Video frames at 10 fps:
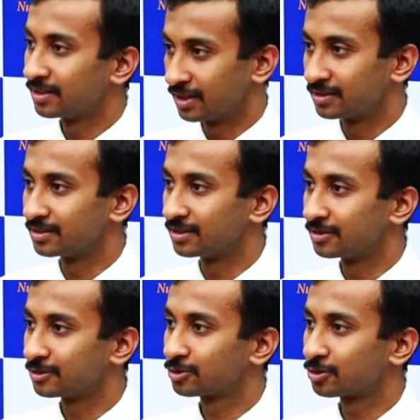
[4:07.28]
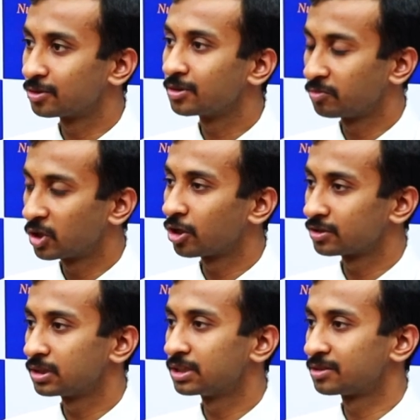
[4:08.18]
Yes, sir. So,
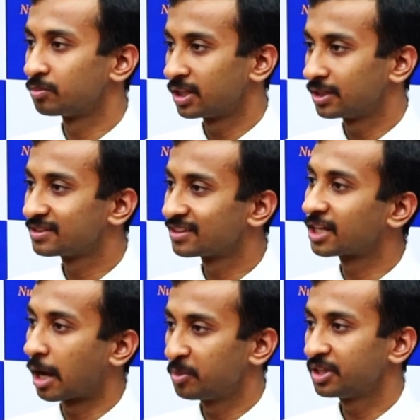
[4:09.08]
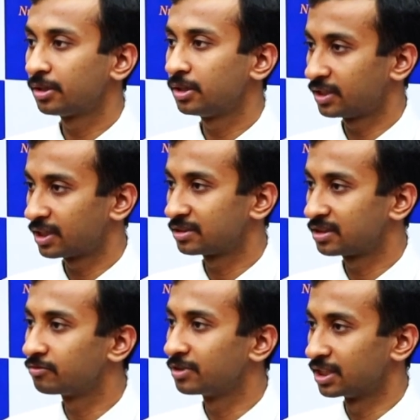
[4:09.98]
because it's mainly, sir, capital
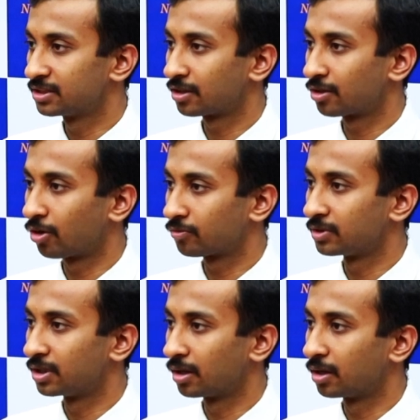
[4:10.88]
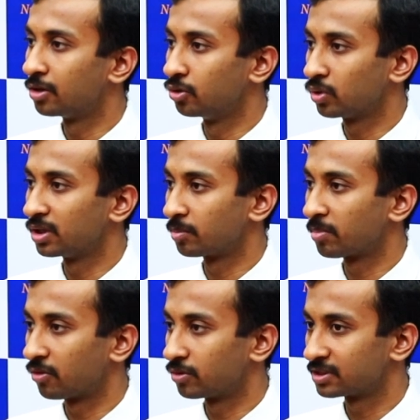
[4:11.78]
intensive nature of the nuclear
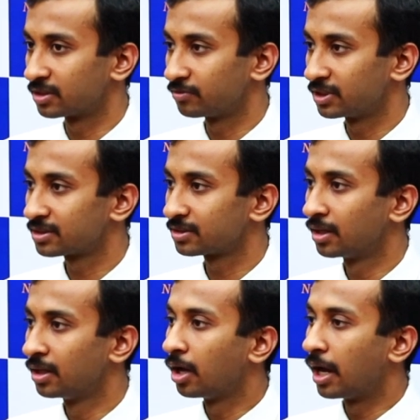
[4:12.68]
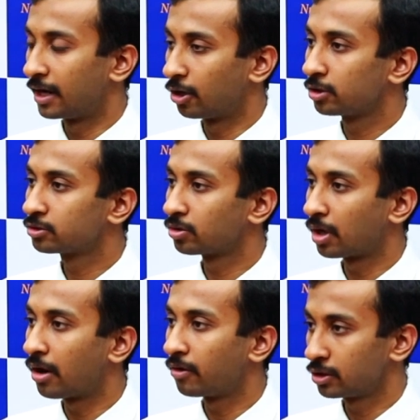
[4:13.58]
power, sir, which, and also
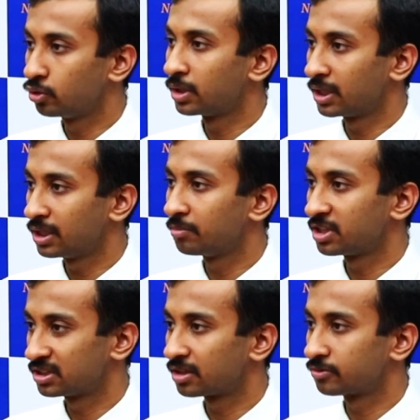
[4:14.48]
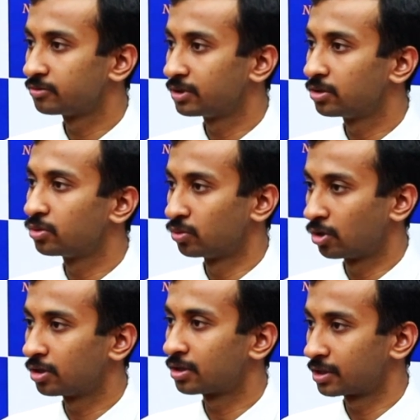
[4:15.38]
our uranium reserves, we do
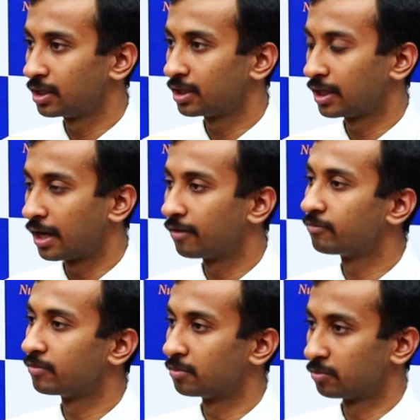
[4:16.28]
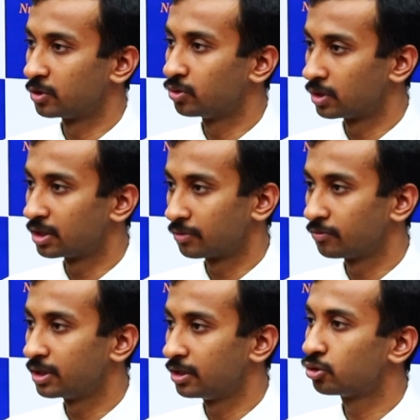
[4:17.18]
not really have uranium.
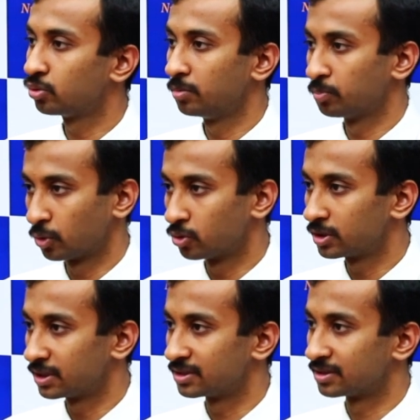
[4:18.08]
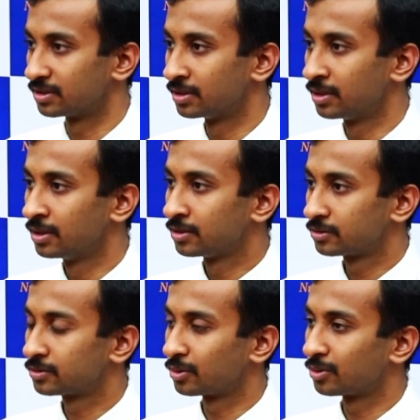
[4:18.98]
We need to import it, sir.
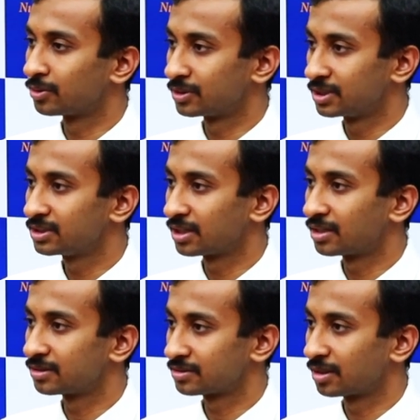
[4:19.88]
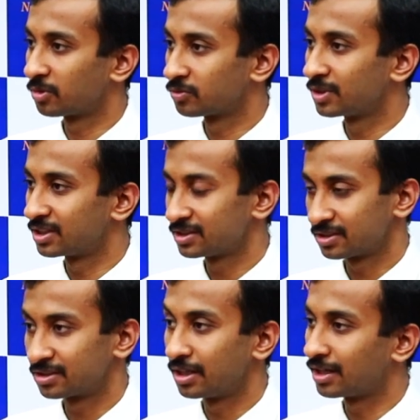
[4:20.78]
So, these are some of the
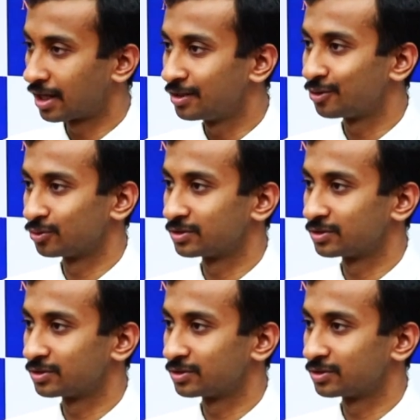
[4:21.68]
reasons that I know,